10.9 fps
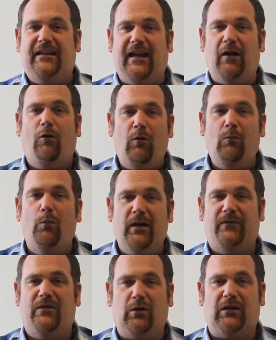get on
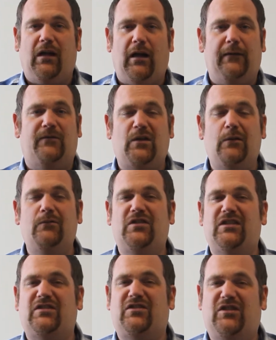with your life, don't
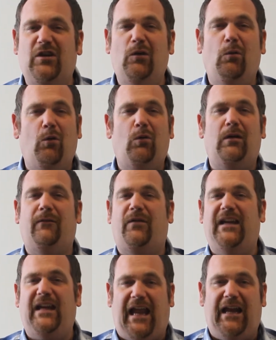just do all of
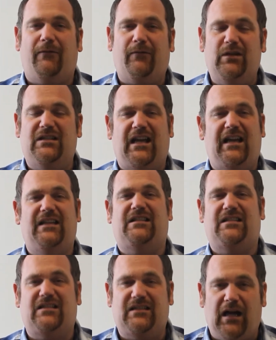the everyday
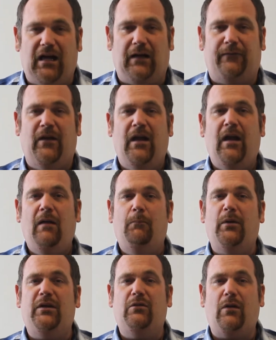stuff,
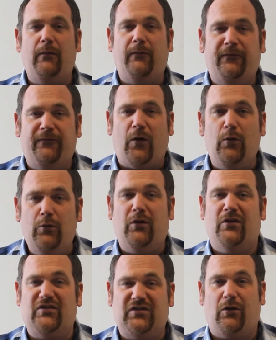but you know,
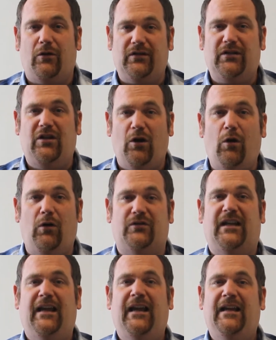focus on God.
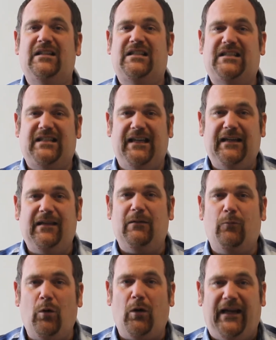See
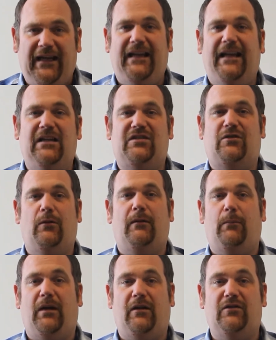that what he is
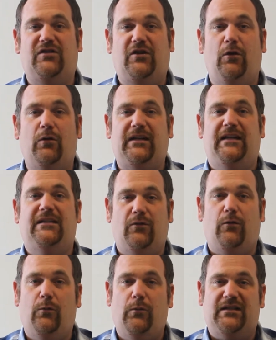doing because God is
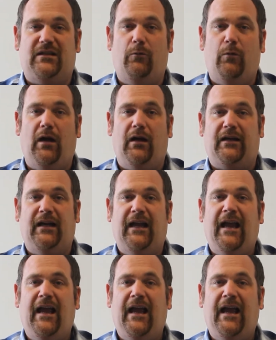always at work.